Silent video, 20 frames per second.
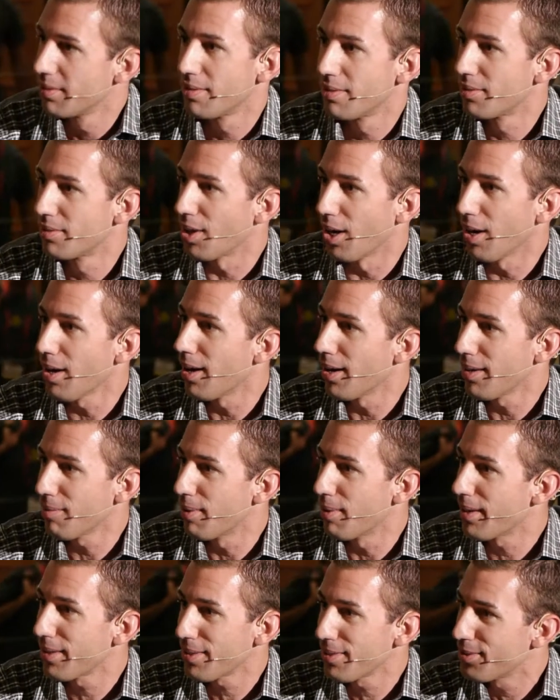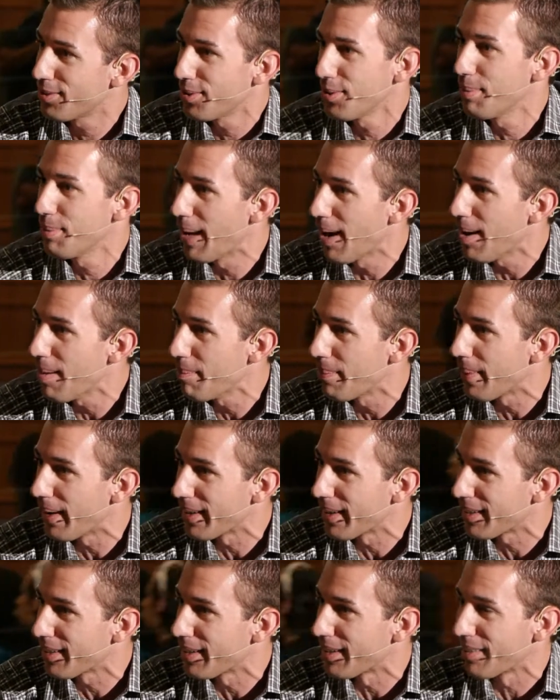duh, why don't you do mountain
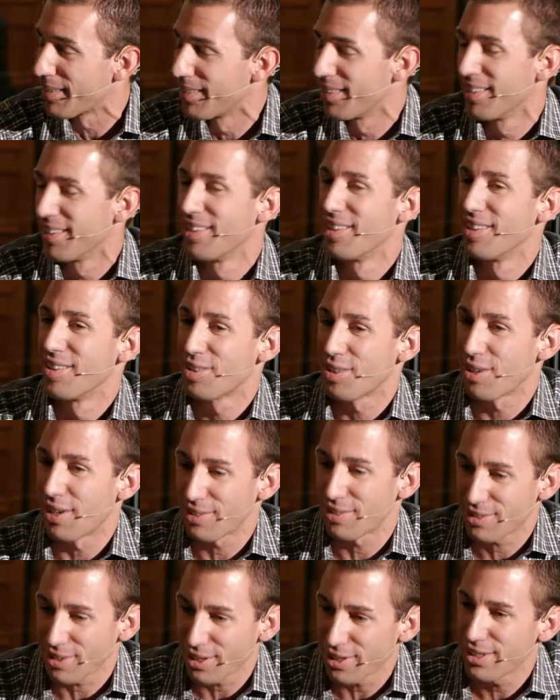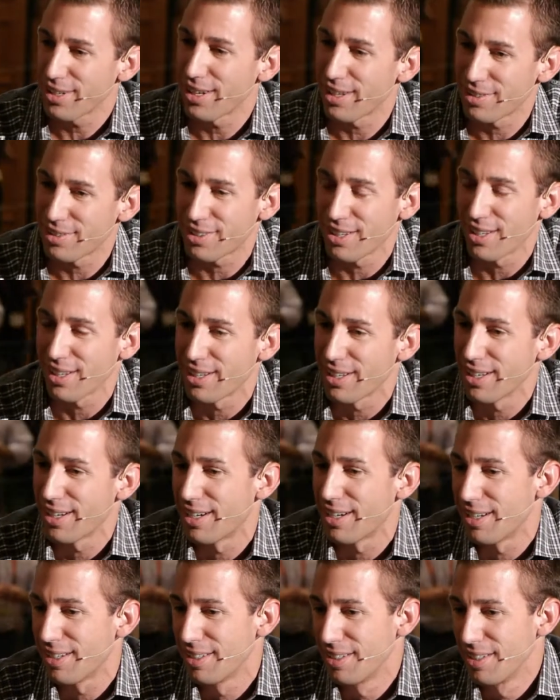biking? So I started as
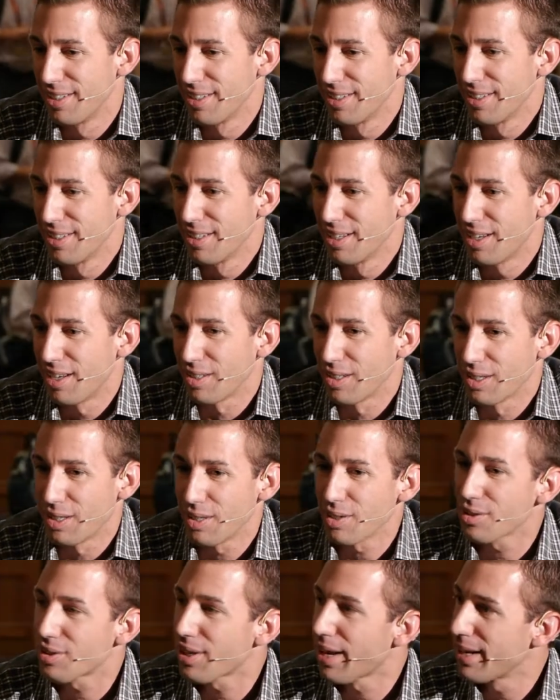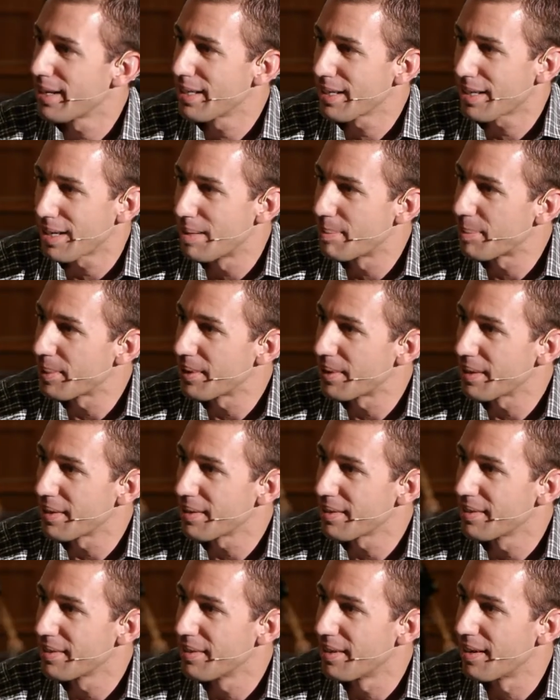a little tiny company
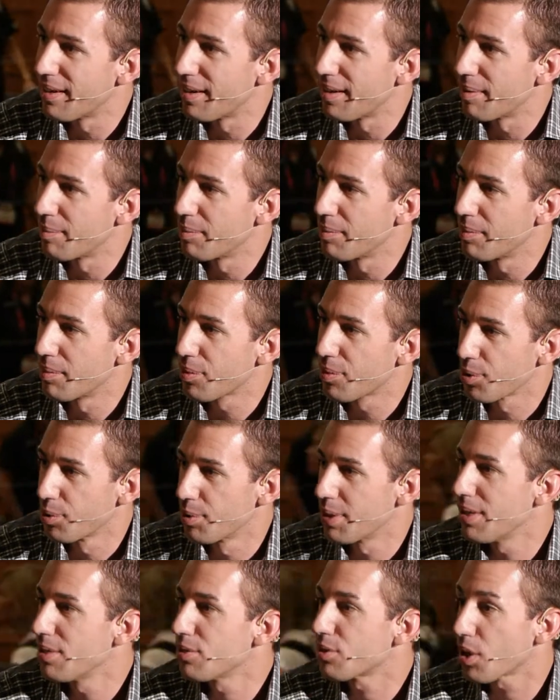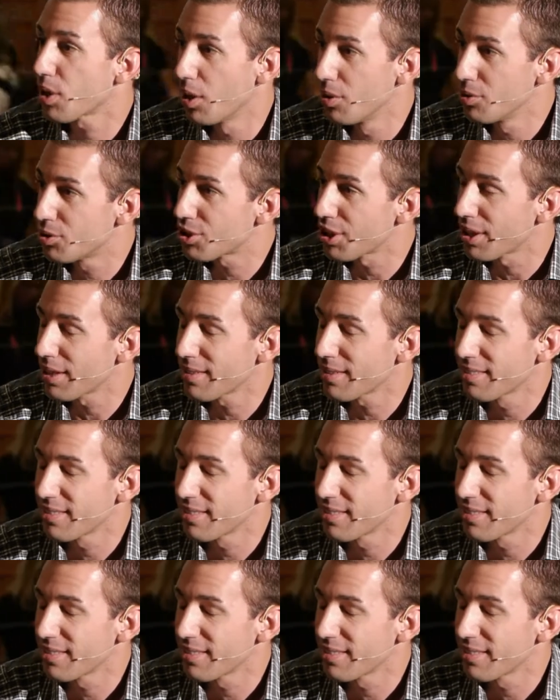through his coaching.